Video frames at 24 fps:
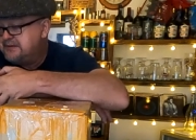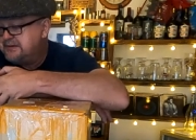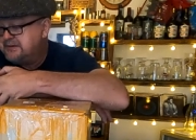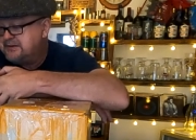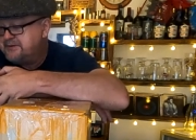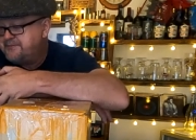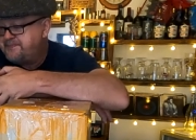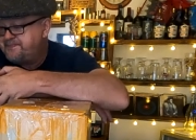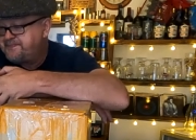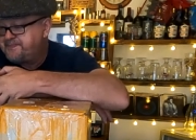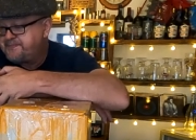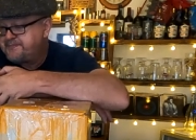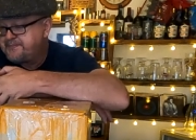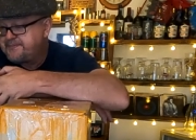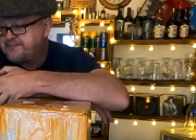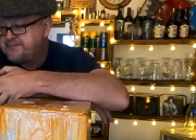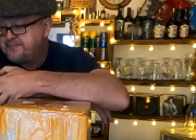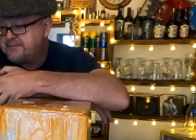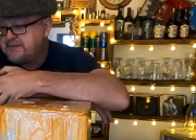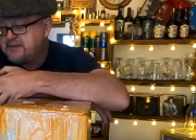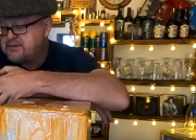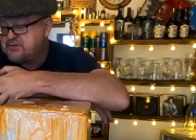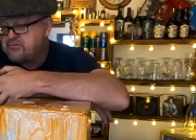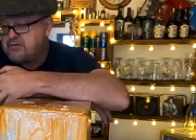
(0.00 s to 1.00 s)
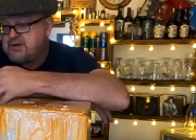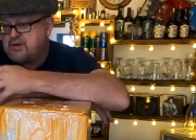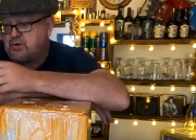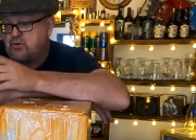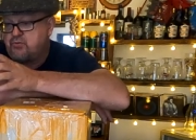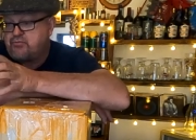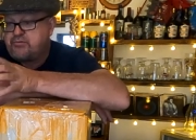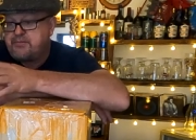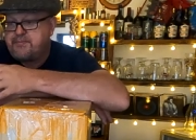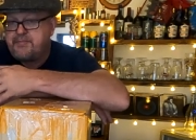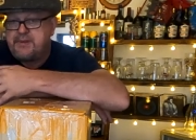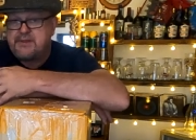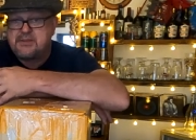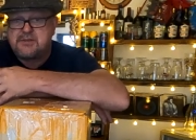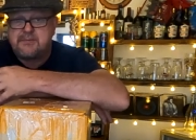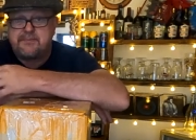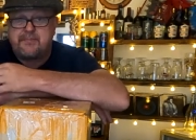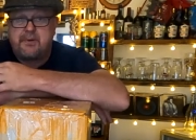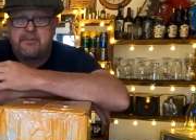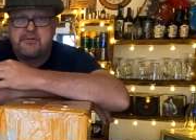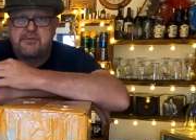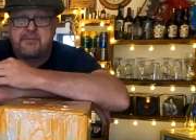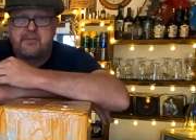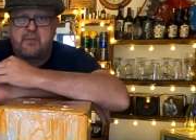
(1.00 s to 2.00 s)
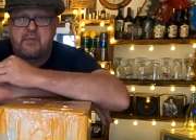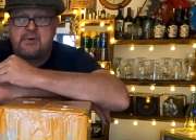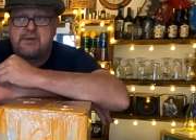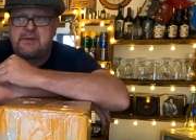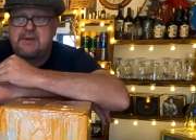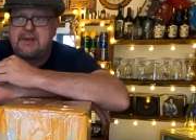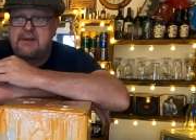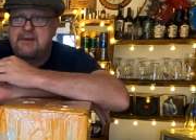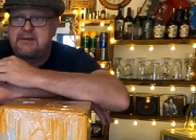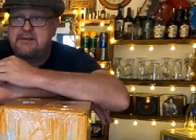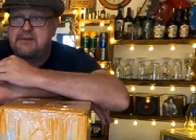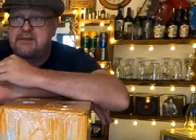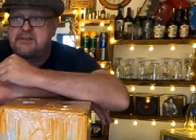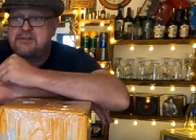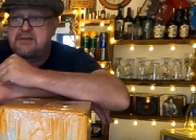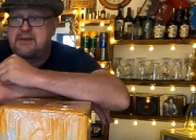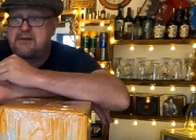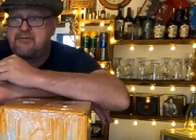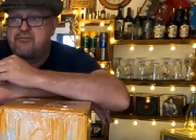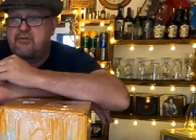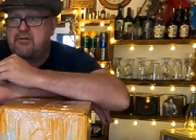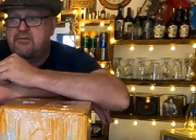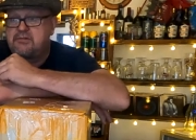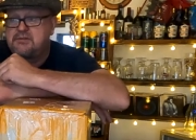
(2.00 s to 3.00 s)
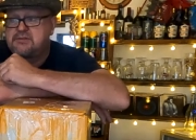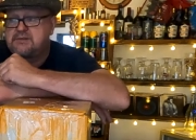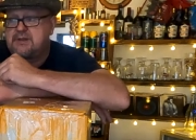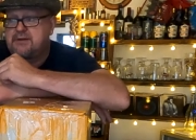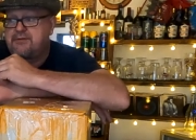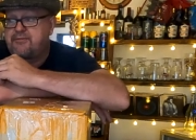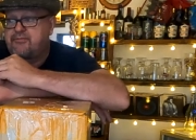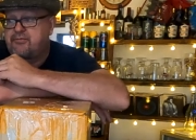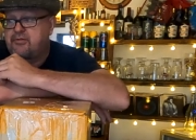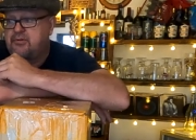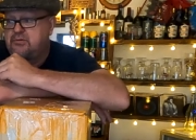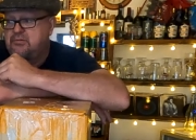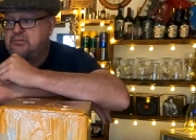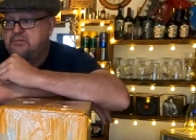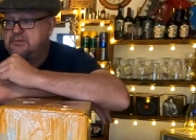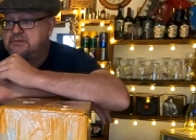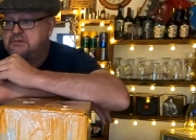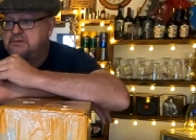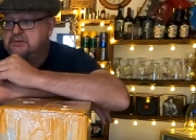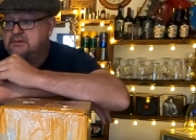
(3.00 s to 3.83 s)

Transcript: Um, it's about ordering bits and bobs, but when you get it, they send the wrong stuff through.